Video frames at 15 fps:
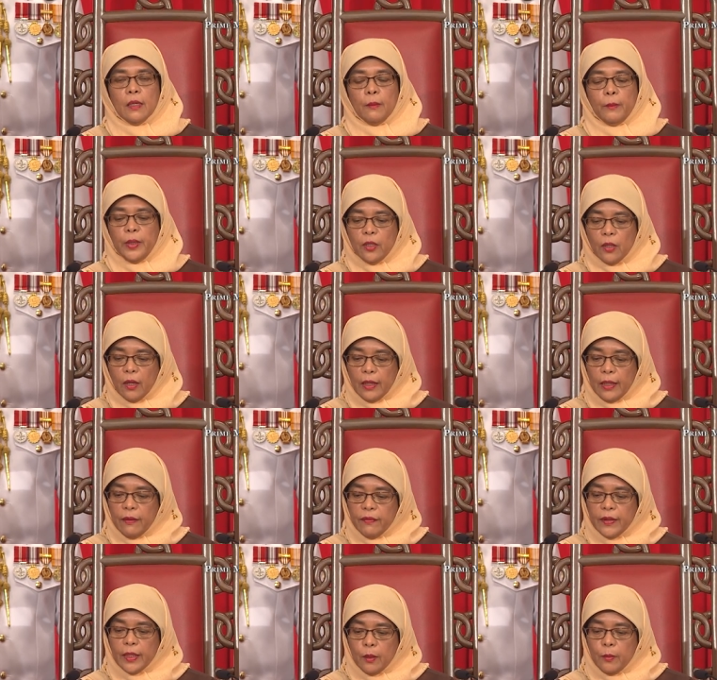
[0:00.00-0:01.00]
Beyond
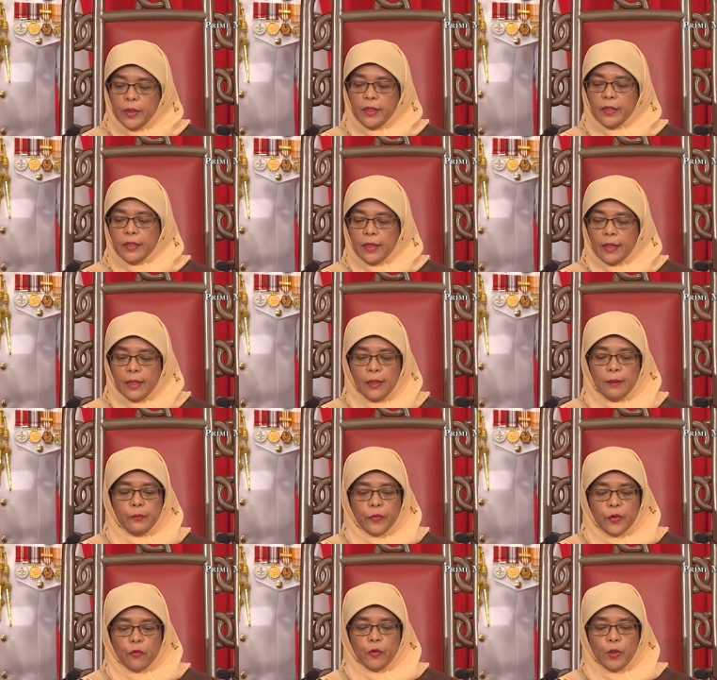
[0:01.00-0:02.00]
giving immediate
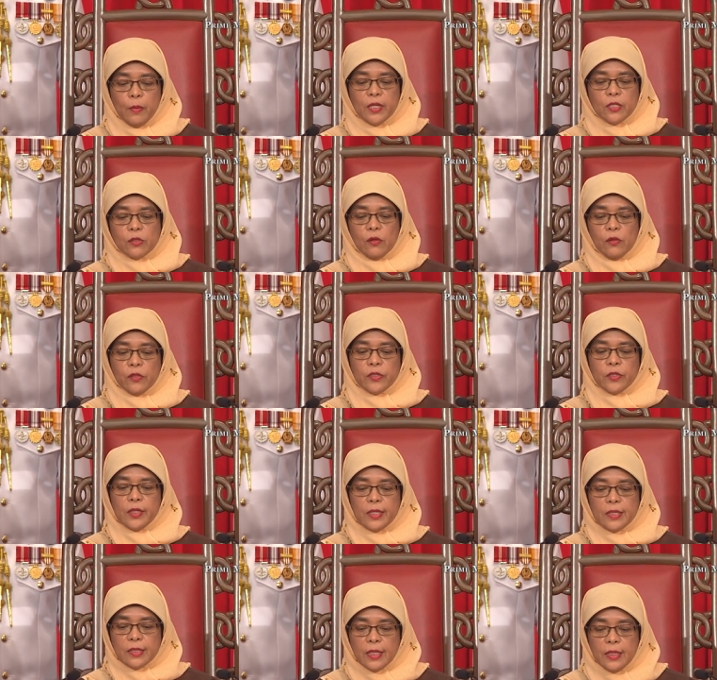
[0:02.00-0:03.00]
help, we must also
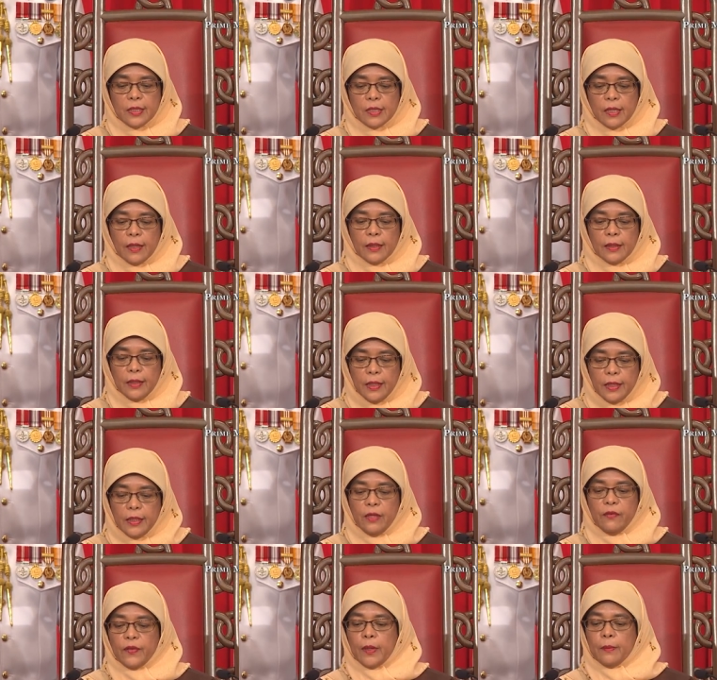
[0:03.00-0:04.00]
assist
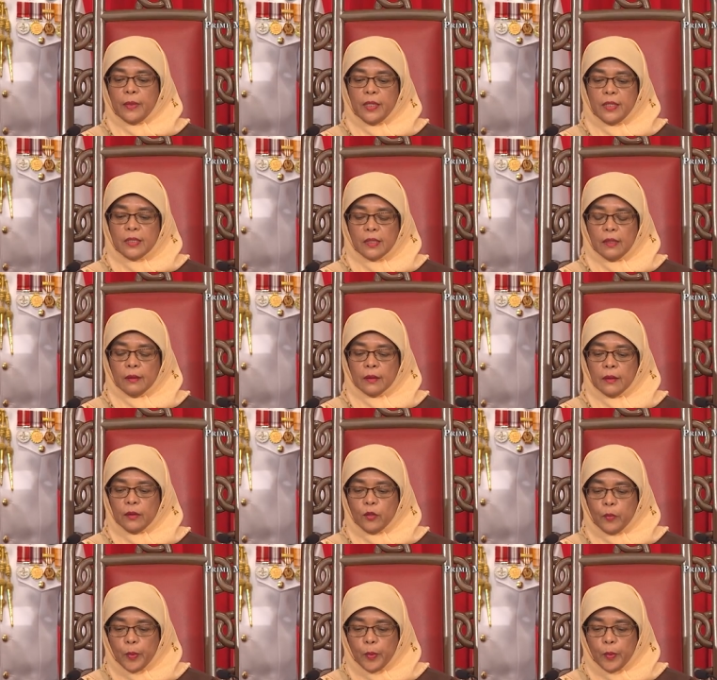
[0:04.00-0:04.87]
needy families to